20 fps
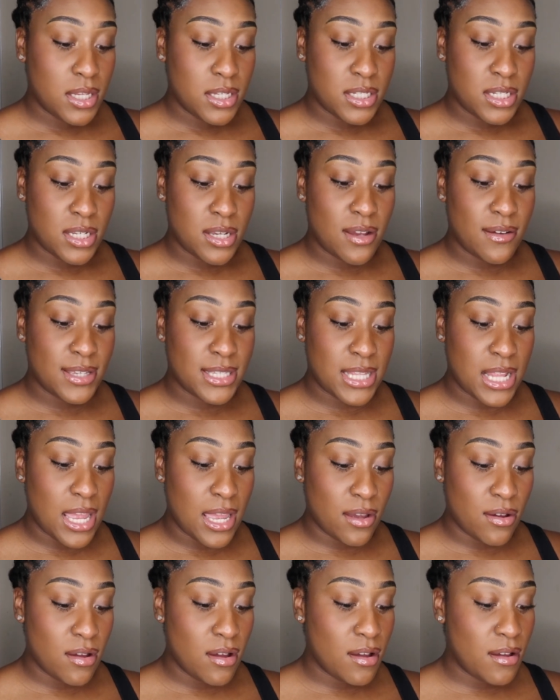She always
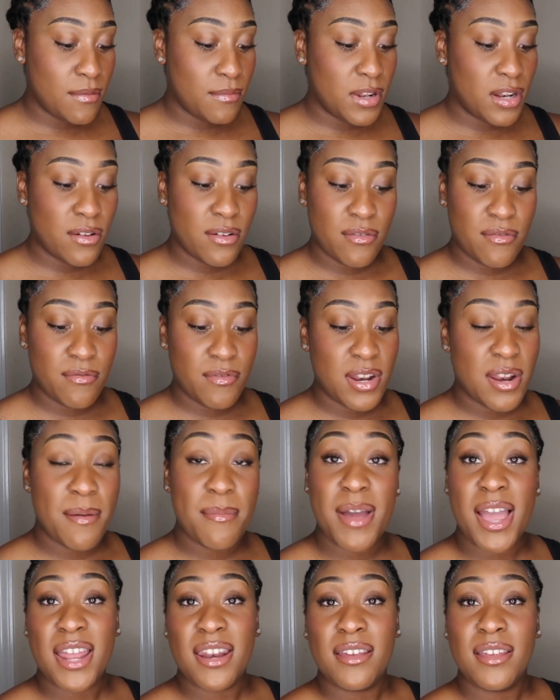like, oh, I'm gonna, when I
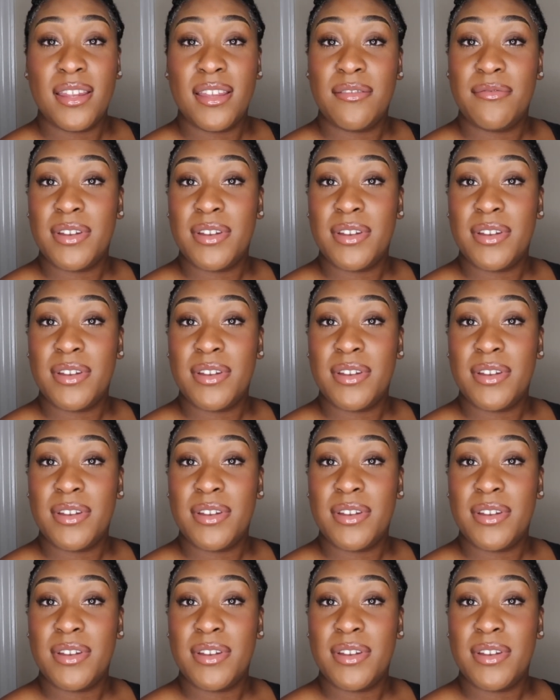buy the,